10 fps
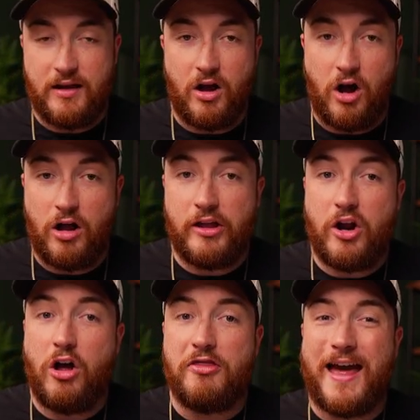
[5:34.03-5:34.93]
All in
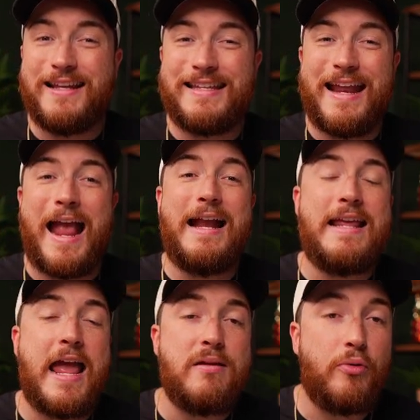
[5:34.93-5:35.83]
all, that is an
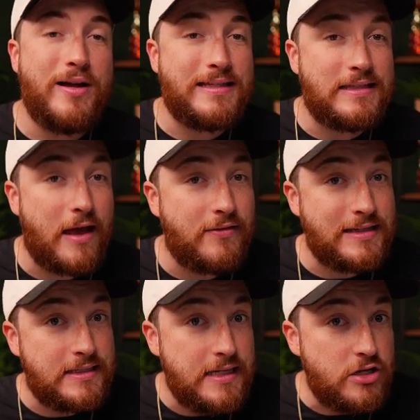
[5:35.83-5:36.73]

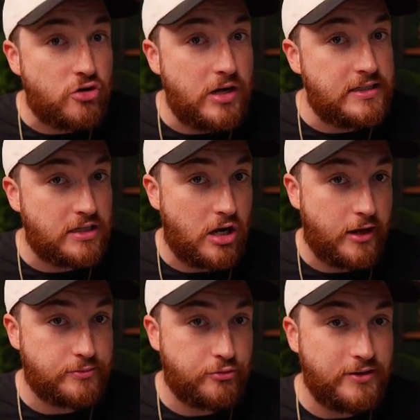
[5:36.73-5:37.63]
88.7% decrease in
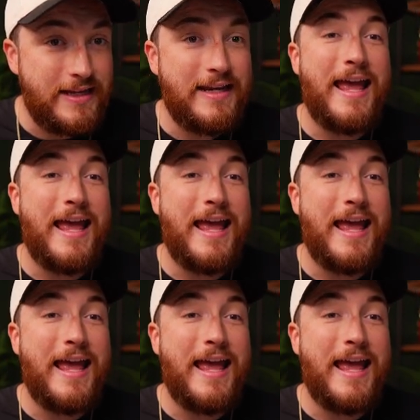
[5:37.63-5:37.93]
cost per lead